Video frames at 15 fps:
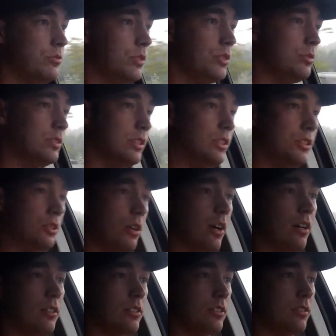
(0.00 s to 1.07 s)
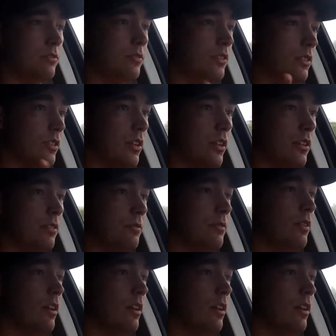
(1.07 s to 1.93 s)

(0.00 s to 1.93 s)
we do sea trials for